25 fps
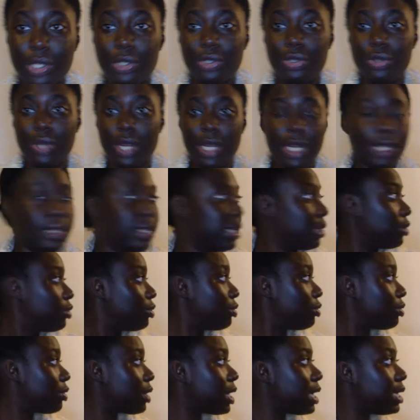to do anything
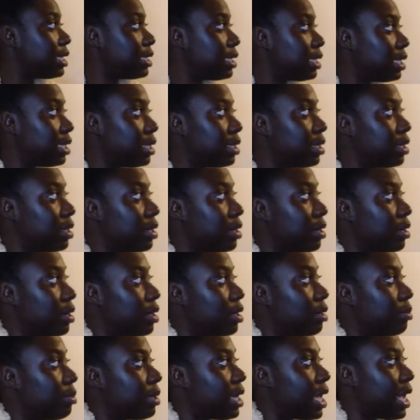too crazy
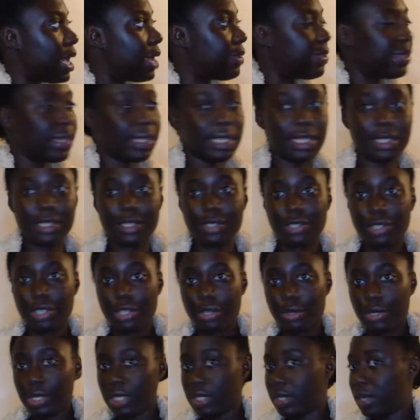but yeah I think this is
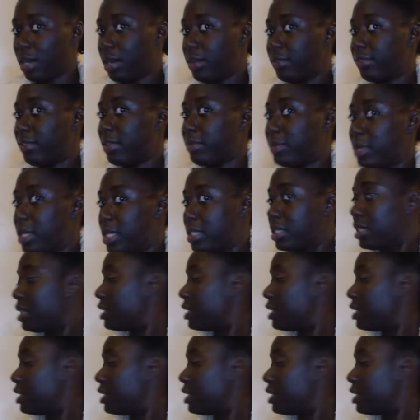cute enough I mean it's